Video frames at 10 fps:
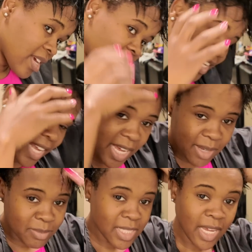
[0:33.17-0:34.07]
it
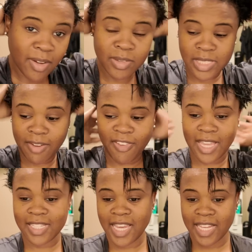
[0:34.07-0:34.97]
comes out
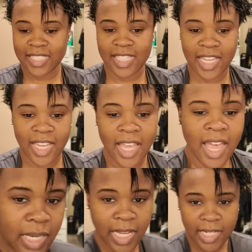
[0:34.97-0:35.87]
fantastic.
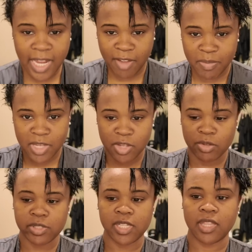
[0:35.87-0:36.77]
Lately I've been
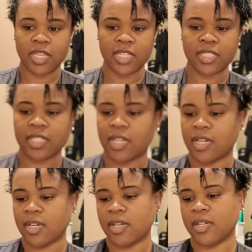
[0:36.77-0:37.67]
using this
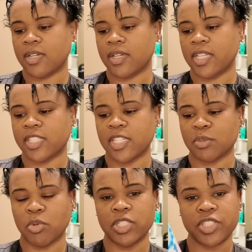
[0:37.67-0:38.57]

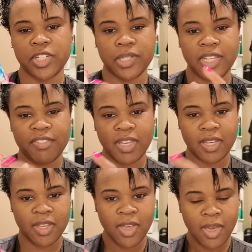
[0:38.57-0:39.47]
Intense Moisture
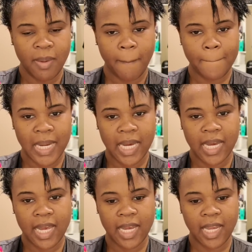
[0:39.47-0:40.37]
Leave-In
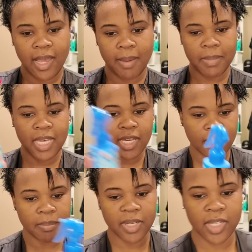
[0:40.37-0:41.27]
by
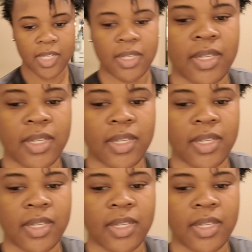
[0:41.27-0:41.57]
Amika, but